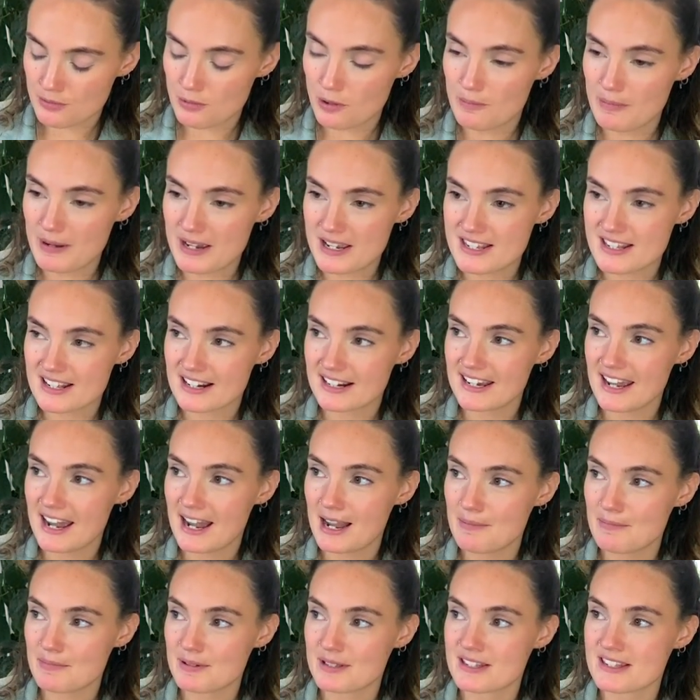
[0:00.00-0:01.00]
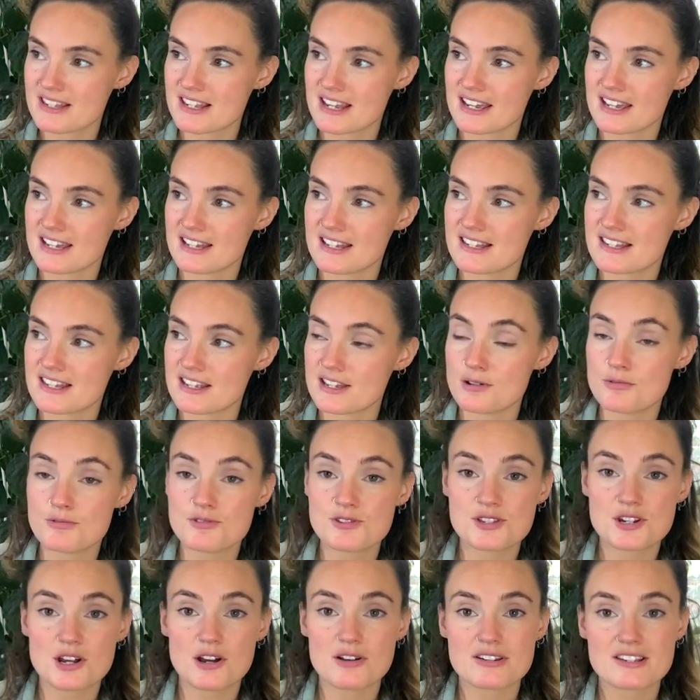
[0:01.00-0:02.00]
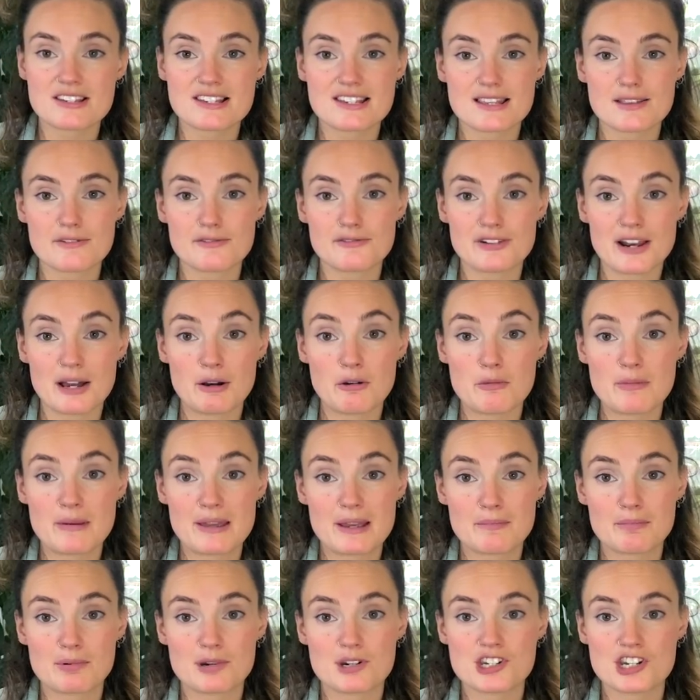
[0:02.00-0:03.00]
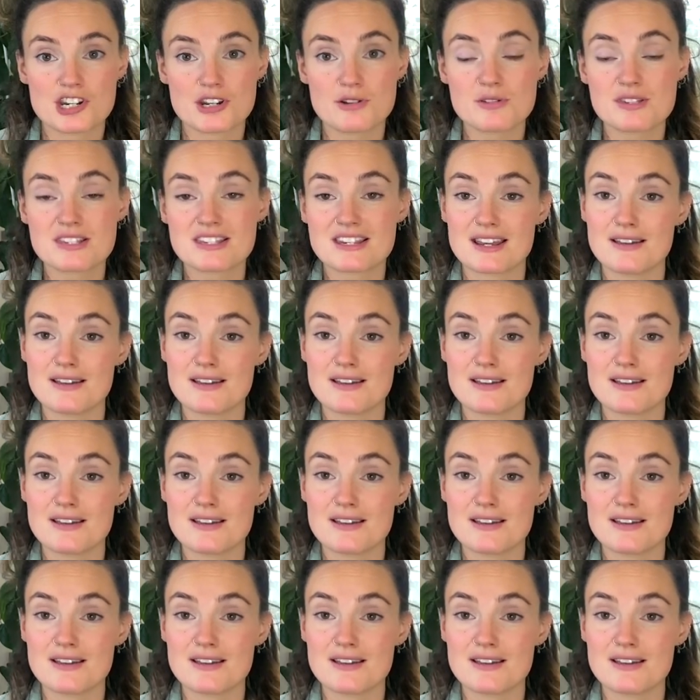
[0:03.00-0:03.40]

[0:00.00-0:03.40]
what basically happens is you'll start to see the flower being produced.